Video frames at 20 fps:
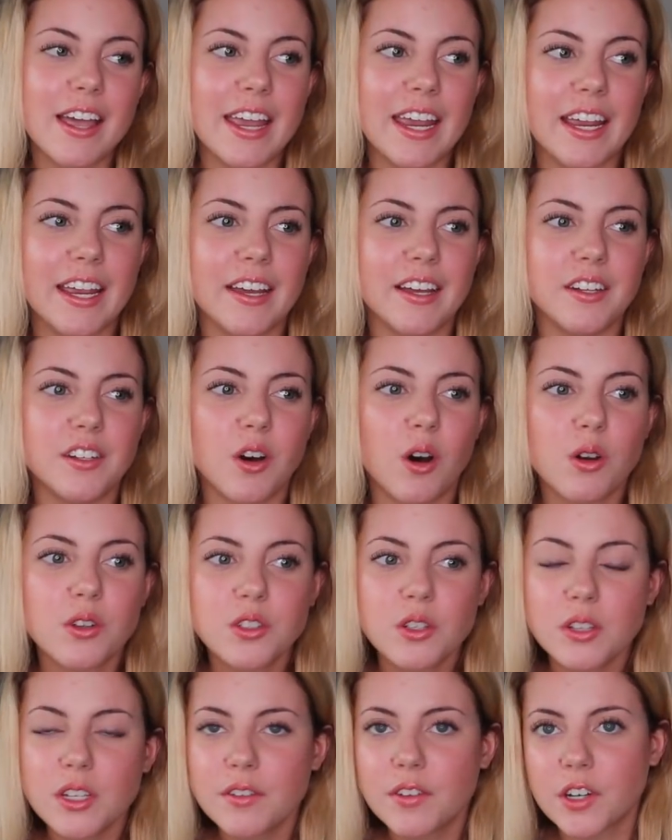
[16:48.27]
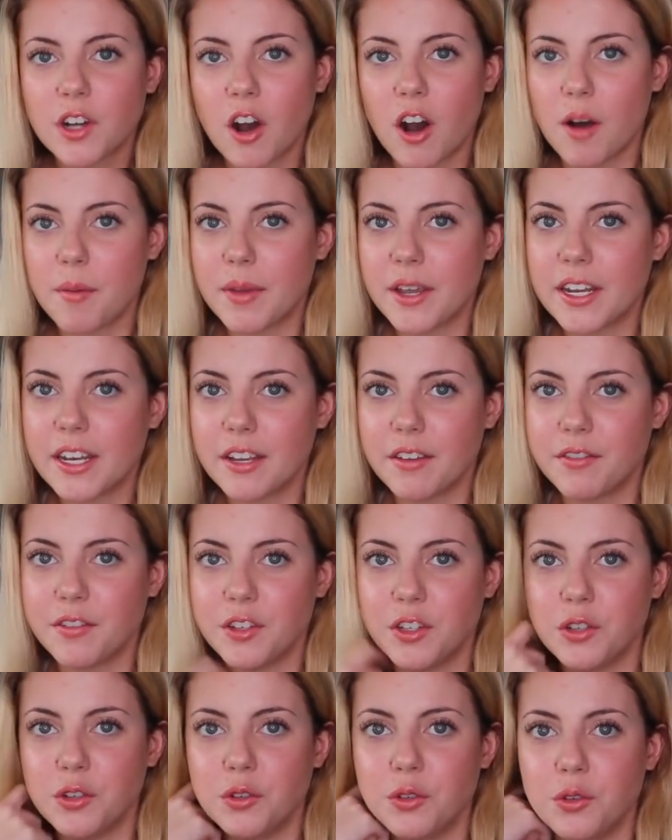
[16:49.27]
and also leave a comment if
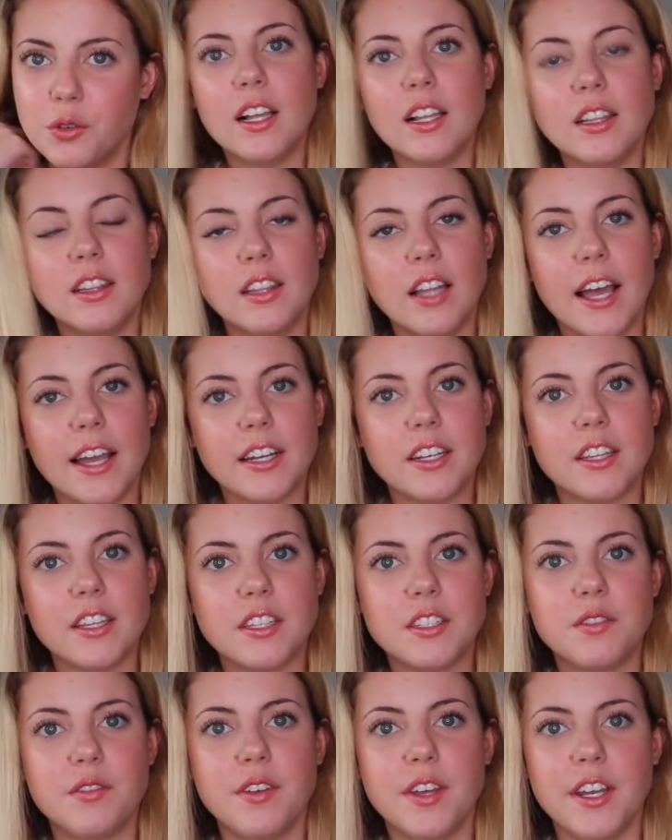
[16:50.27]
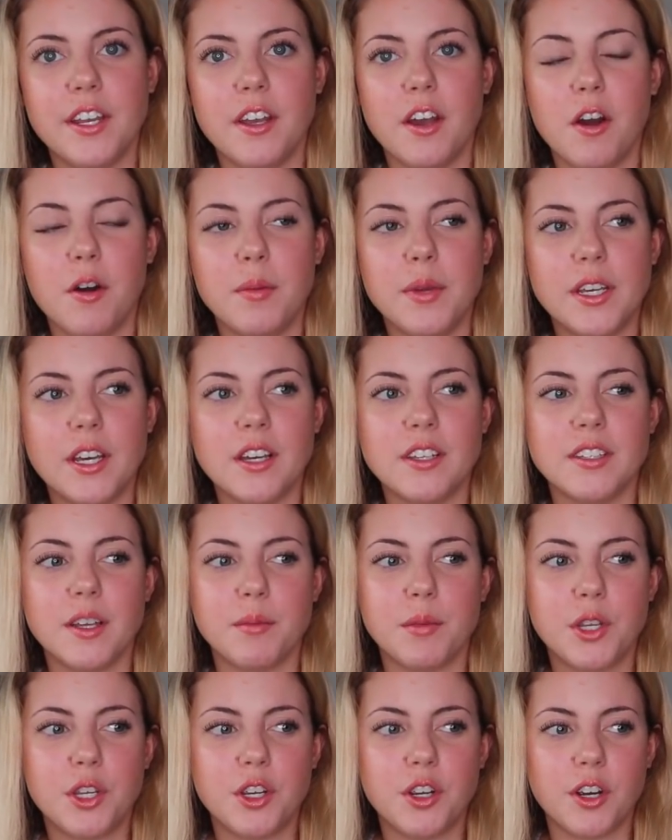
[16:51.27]
you liked this video, because
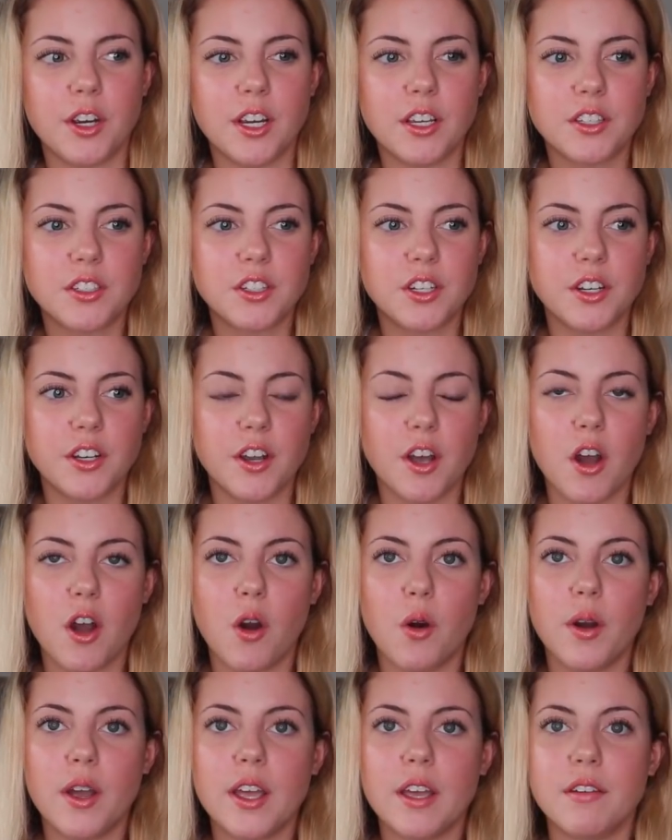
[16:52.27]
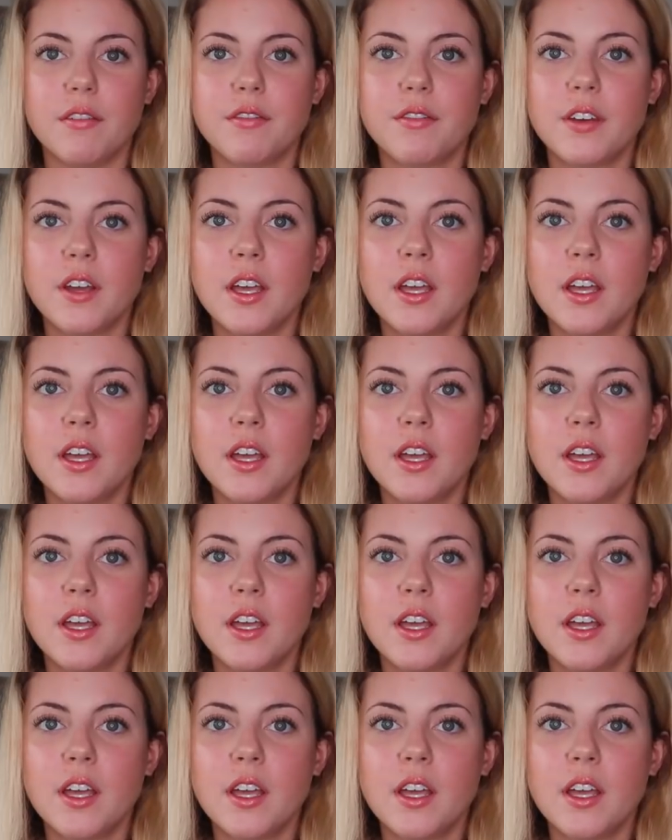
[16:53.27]
I'm curious to know if